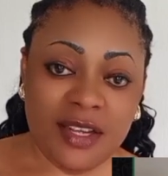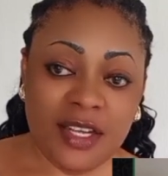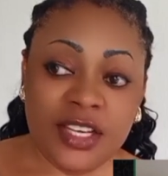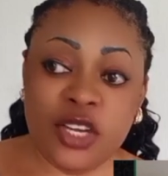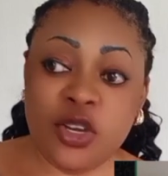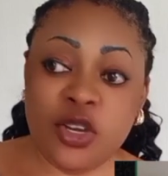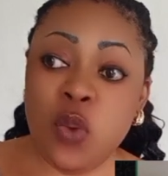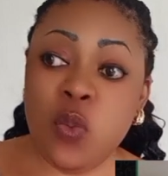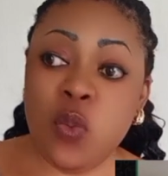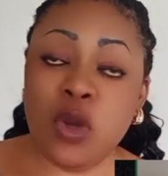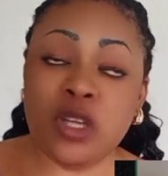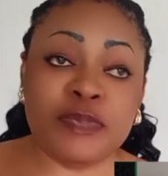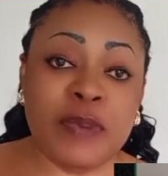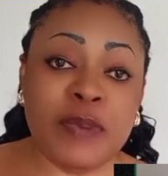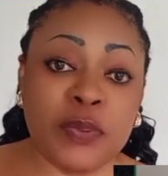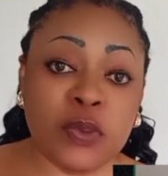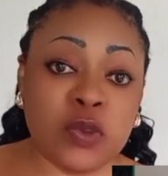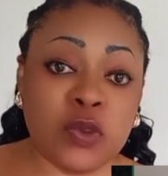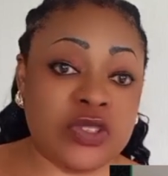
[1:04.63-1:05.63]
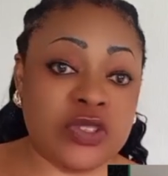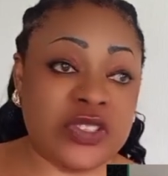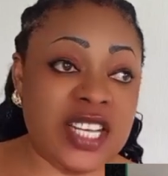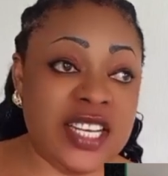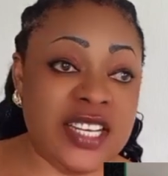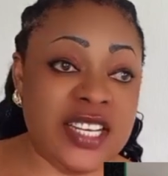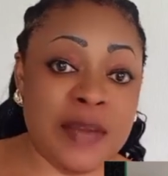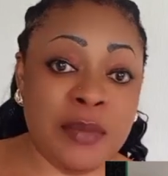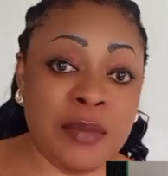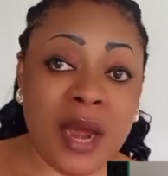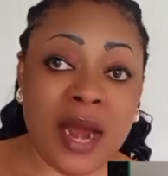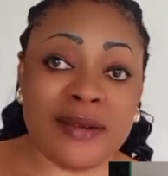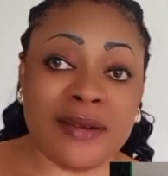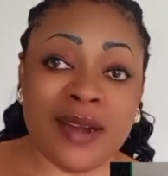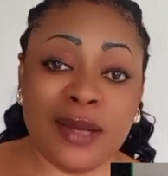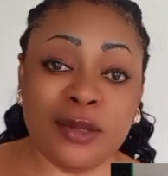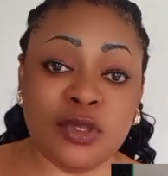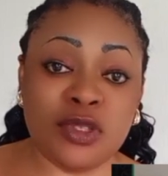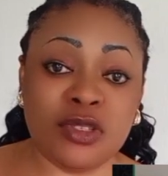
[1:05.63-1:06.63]
They don't want people to see them
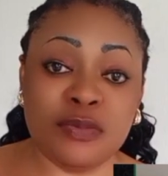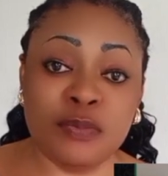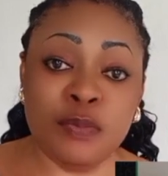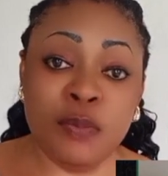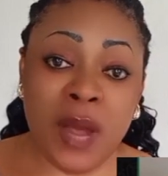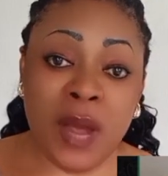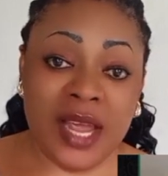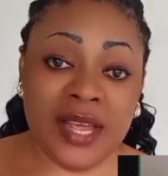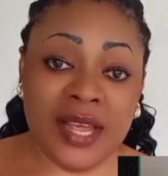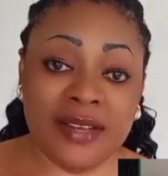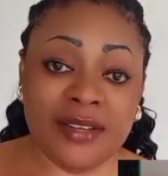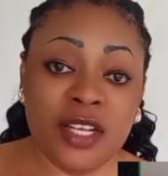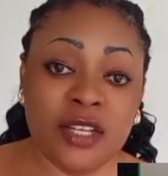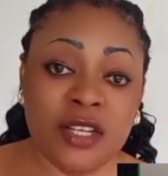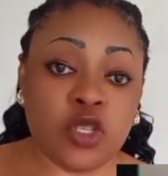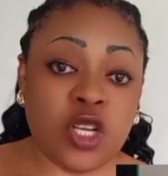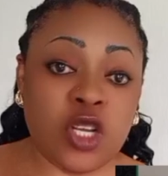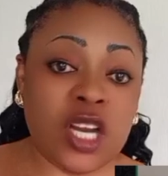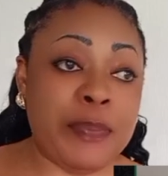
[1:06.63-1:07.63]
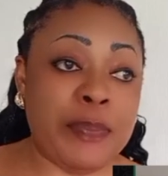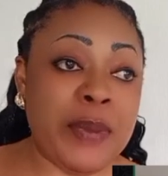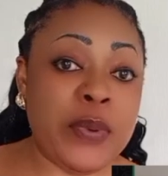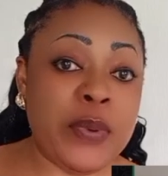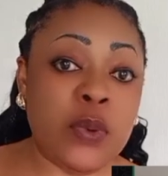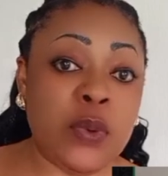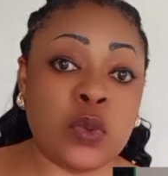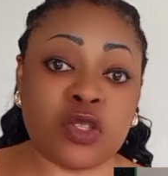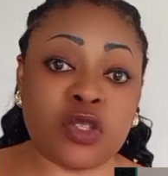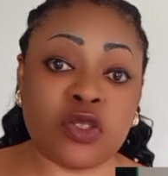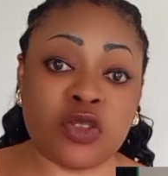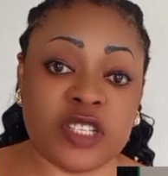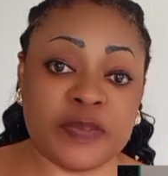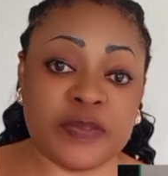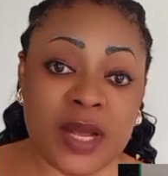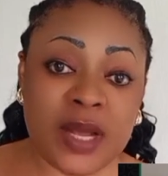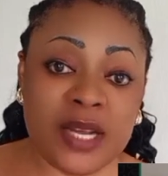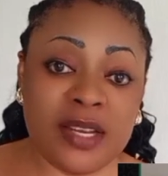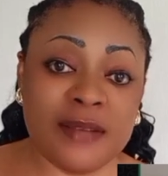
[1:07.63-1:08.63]
around men so that people will not
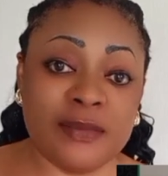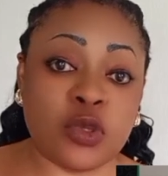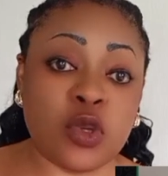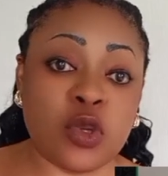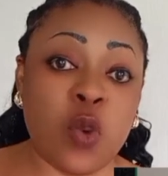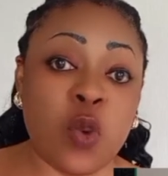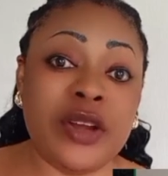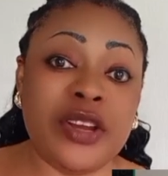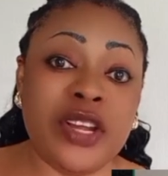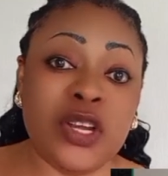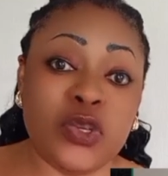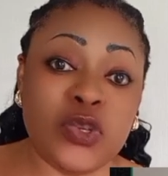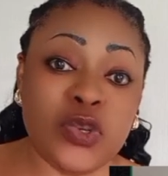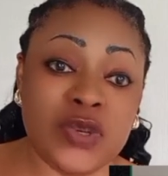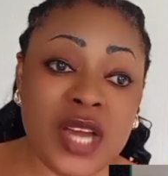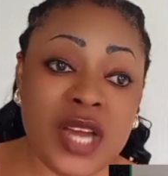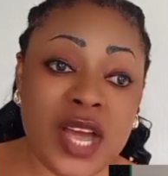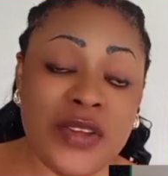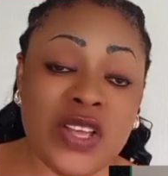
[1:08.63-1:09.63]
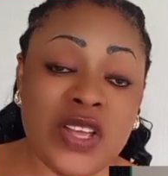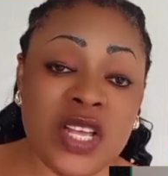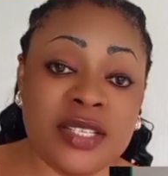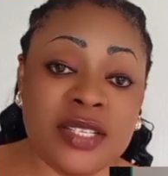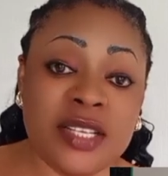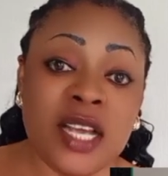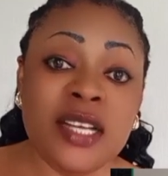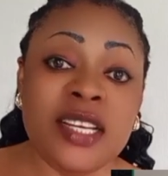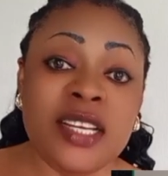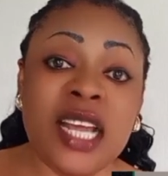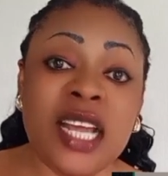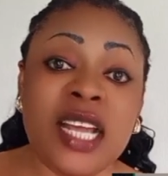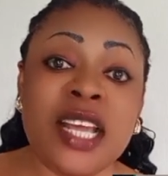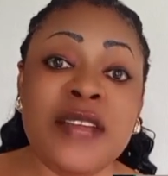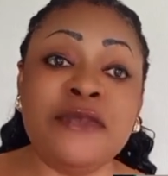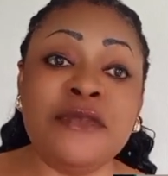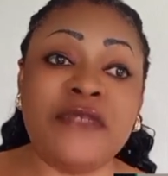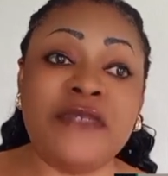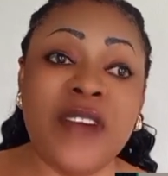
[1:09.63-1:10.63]
suspect them. So what they do now is they
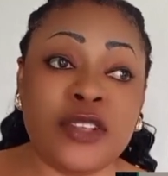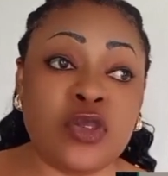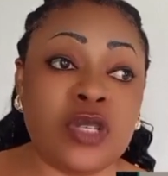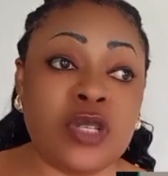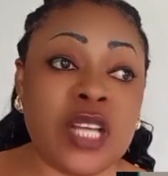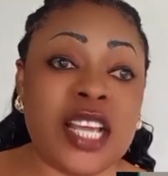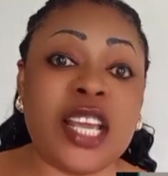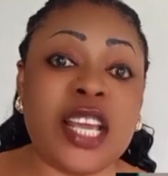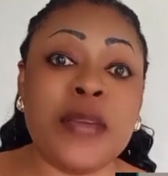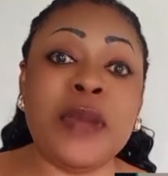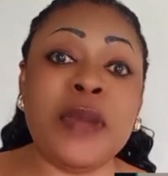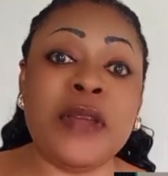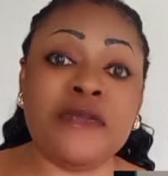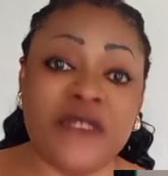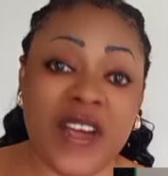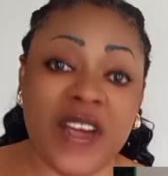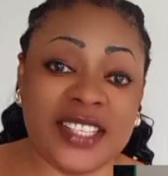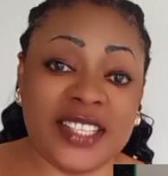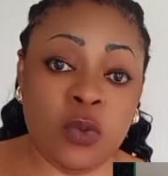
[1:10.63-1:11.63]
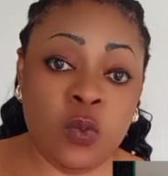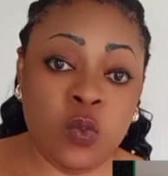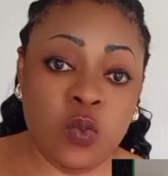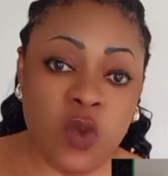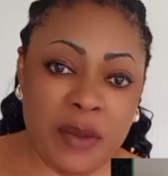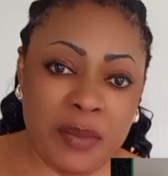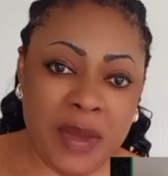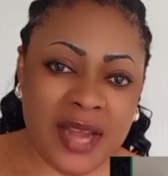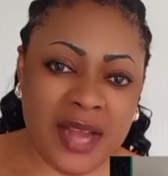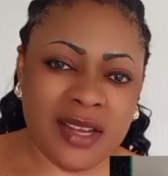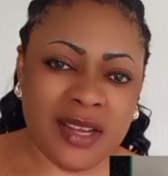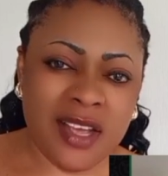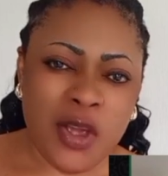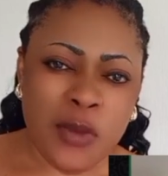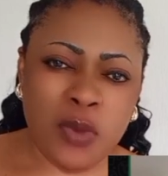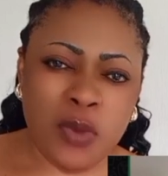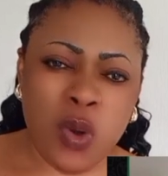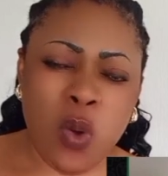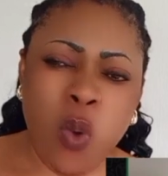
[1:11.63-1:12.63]
invite you, they keep inviting women.
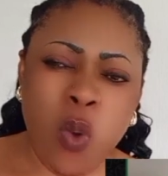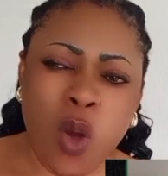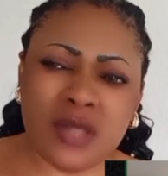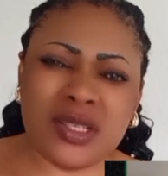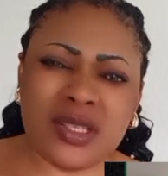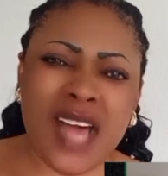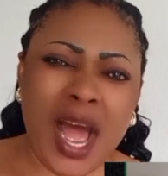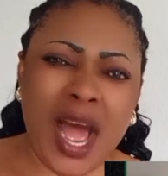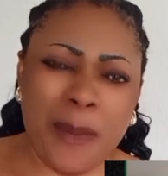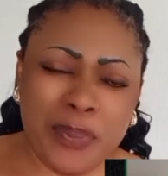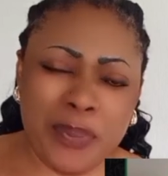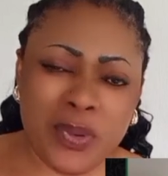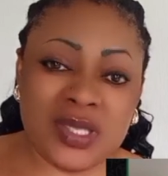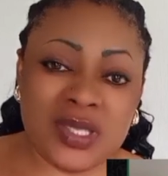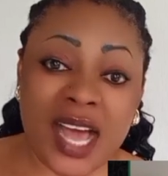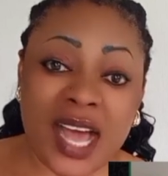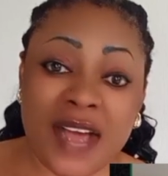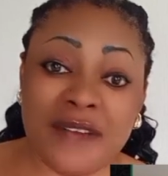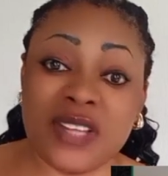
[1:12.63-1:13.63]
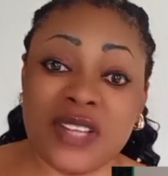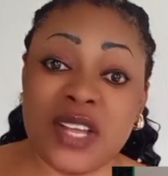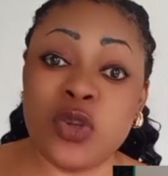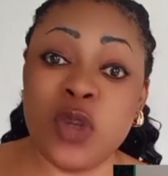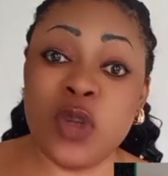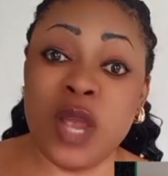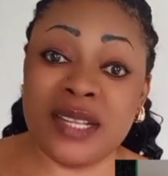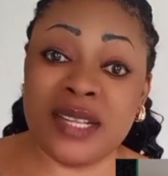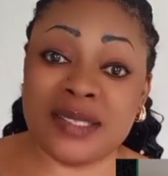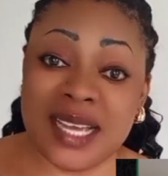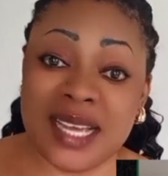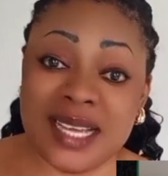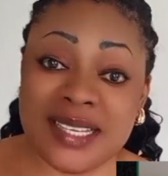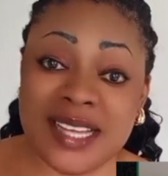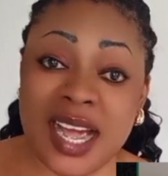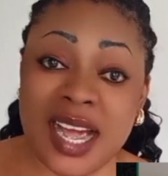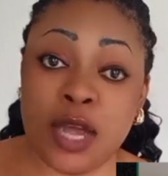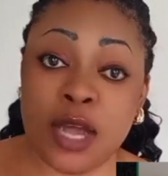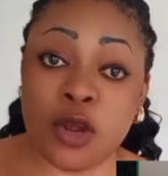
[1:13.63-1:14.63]
But what happens after you enter
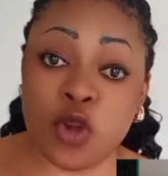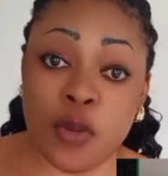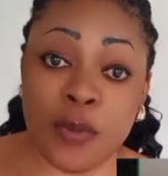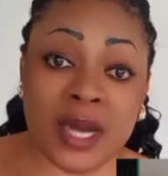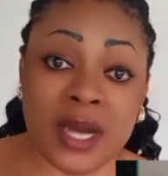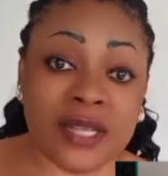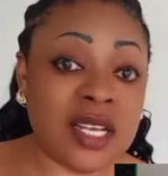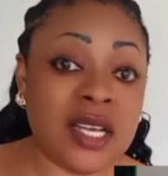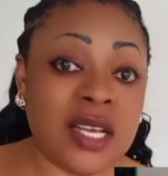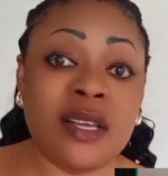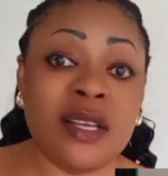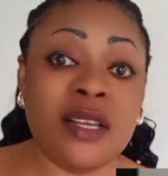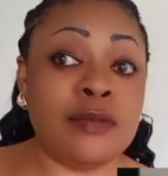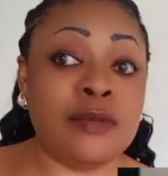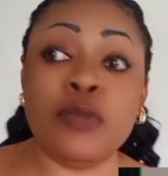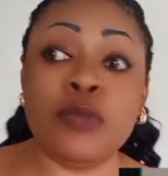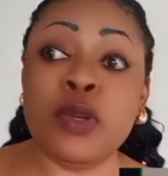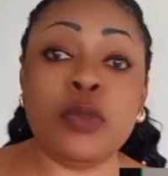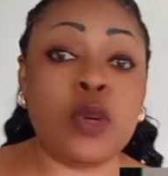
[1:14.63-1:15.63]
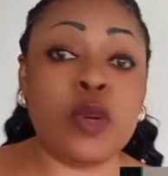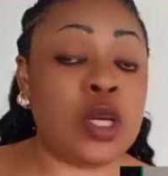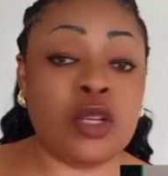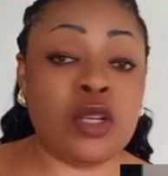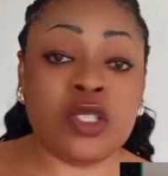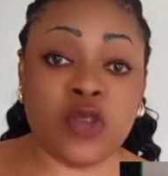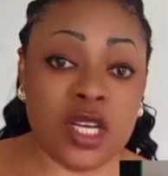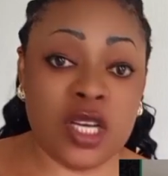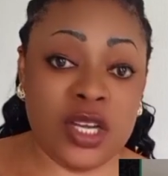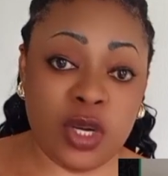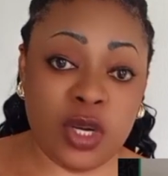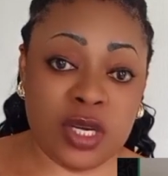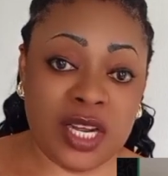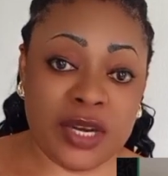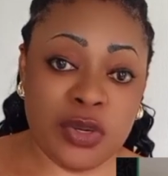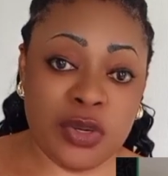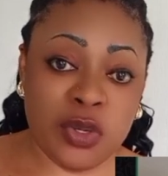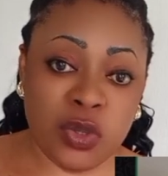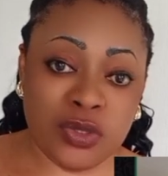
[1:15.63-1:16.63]
there and come out is only God
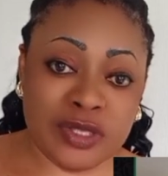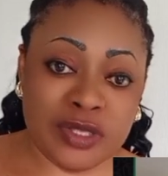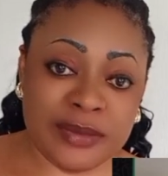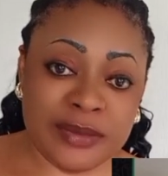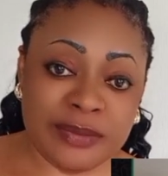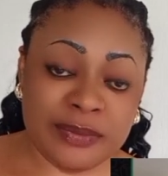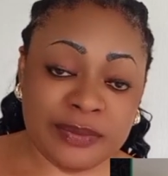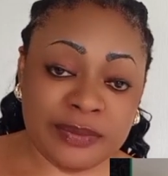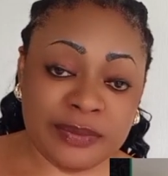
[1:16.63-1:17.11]
that knows.